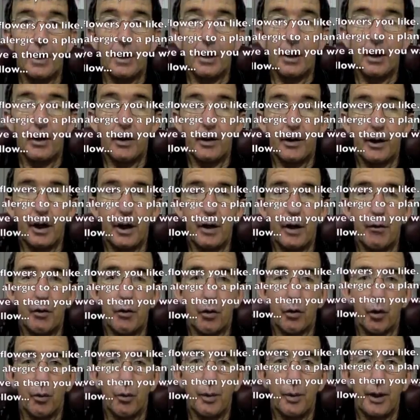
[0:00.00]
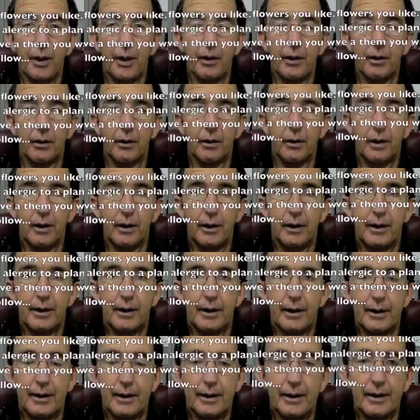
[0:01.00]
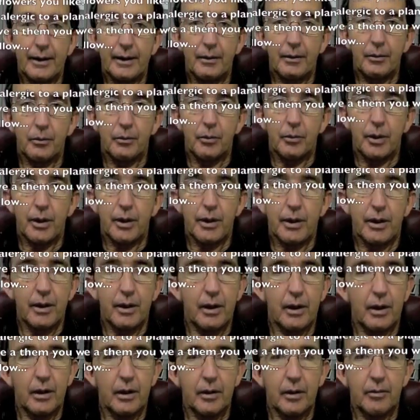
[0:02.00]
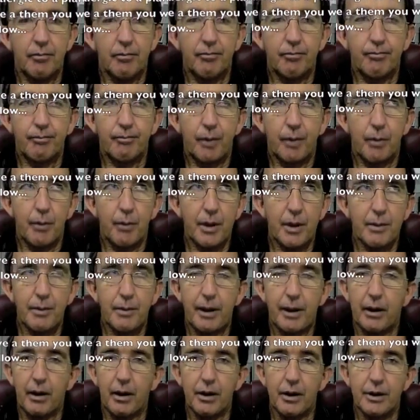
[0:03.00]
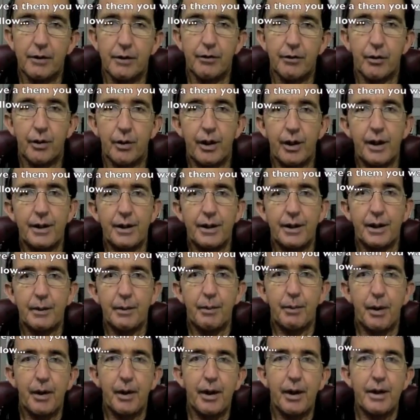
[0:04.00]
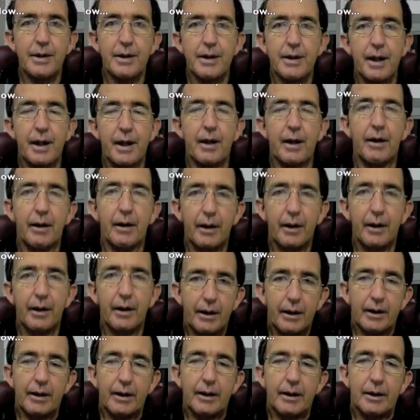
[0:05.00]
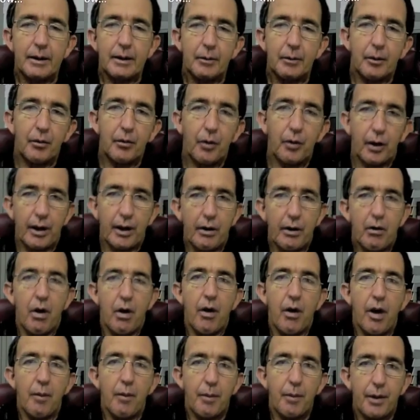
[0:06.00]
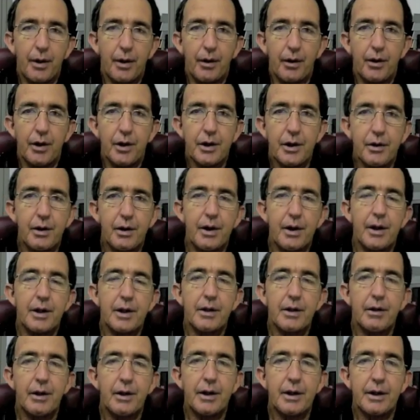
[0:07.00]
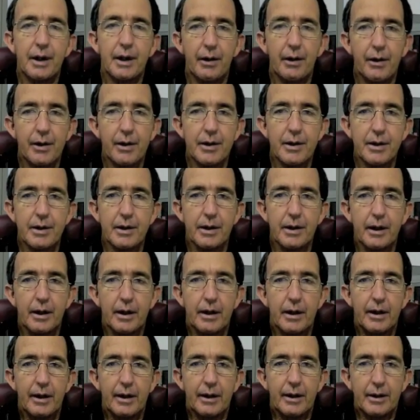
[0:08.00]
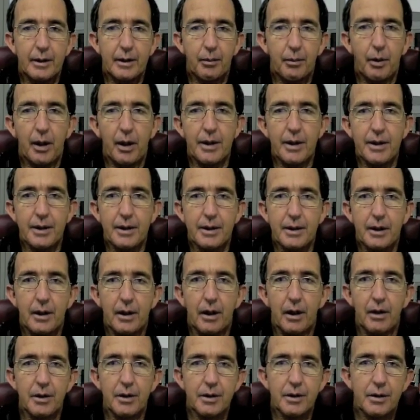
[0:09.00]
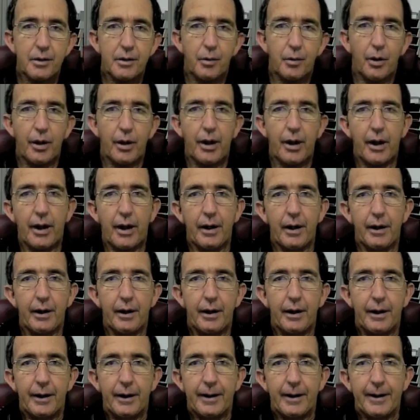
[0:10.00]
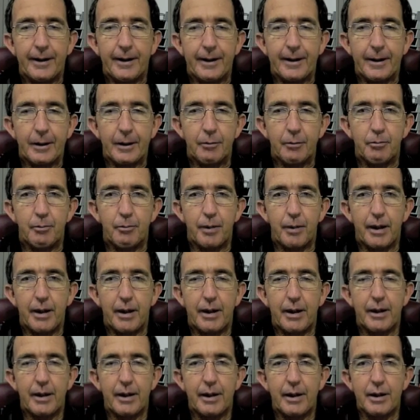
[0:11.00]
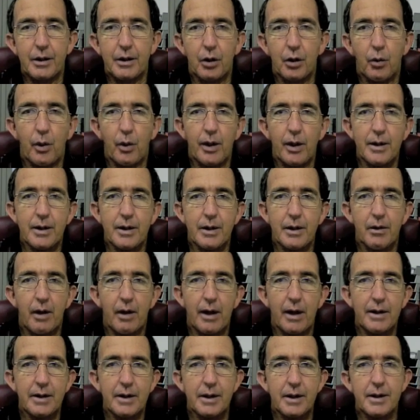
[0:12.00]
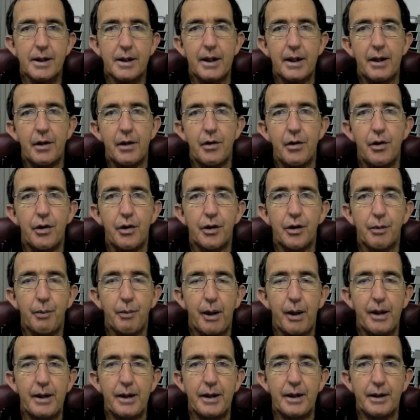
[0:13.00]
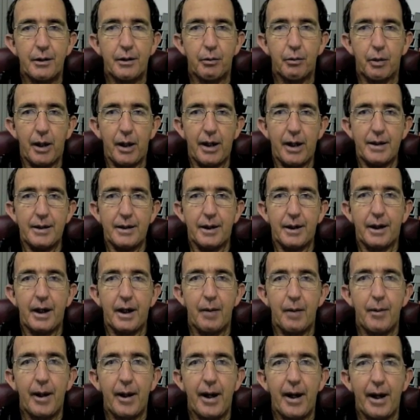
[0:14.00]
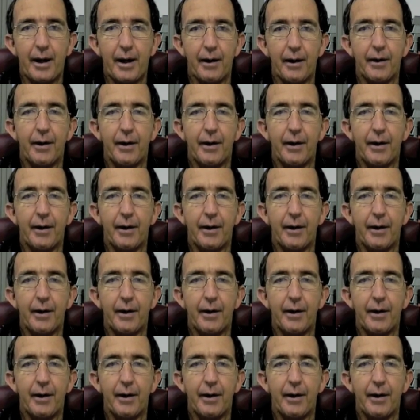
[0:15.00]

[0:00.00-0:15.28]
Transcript: the overall appeal. And with I must be close to 40 years experience now. I've really grown up in the nursery industry, so it's a place that's close to my heart, and it's always great to see the new species of plants that are coming out,